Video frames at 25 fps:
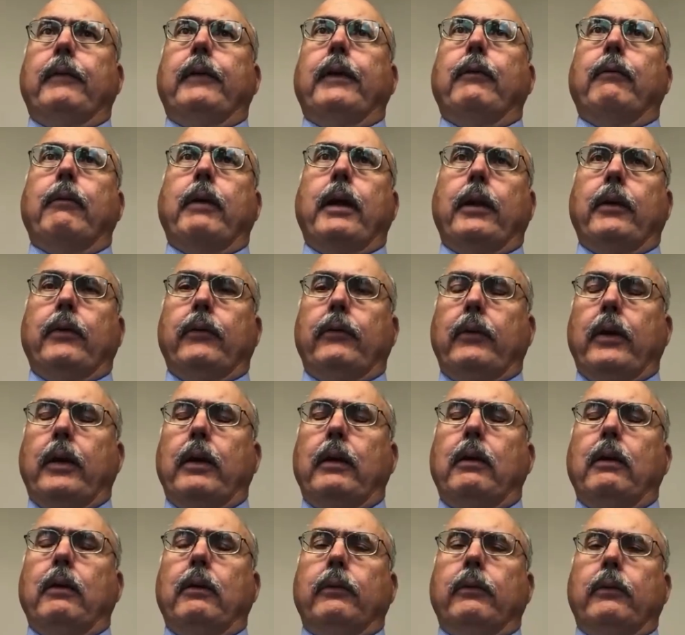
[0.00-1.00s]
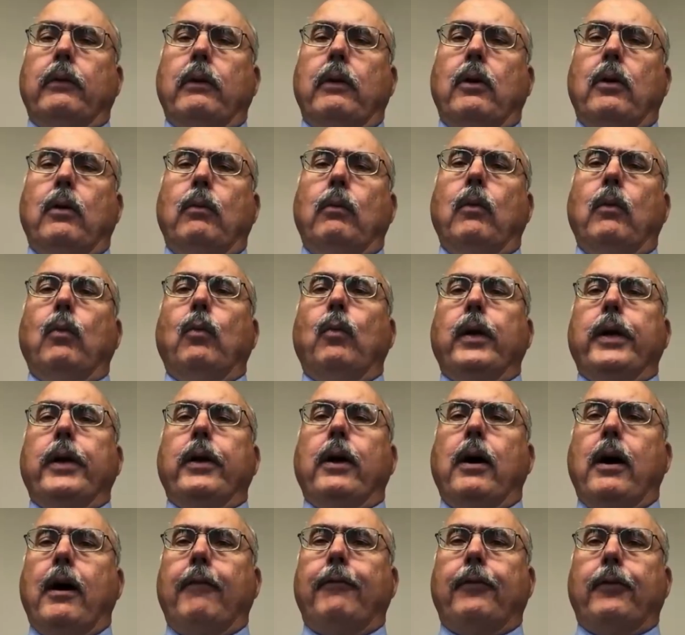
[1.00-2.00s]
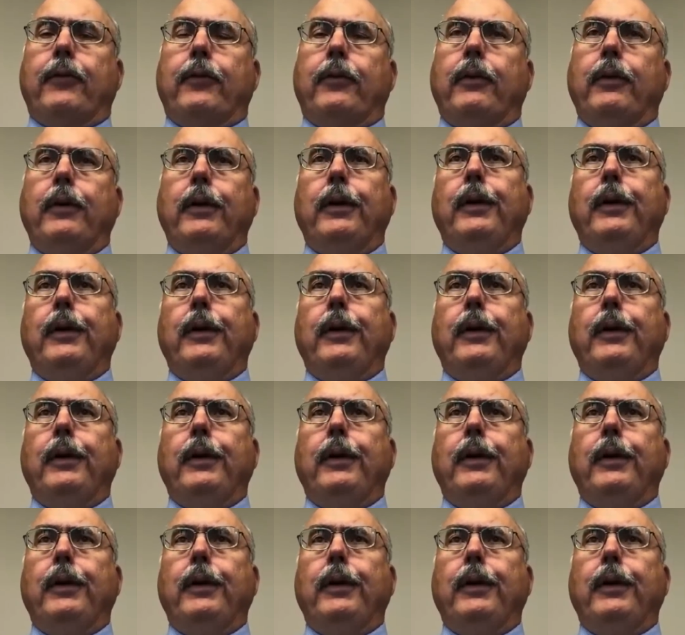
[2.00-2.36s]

They'd rather stay close to home. We offer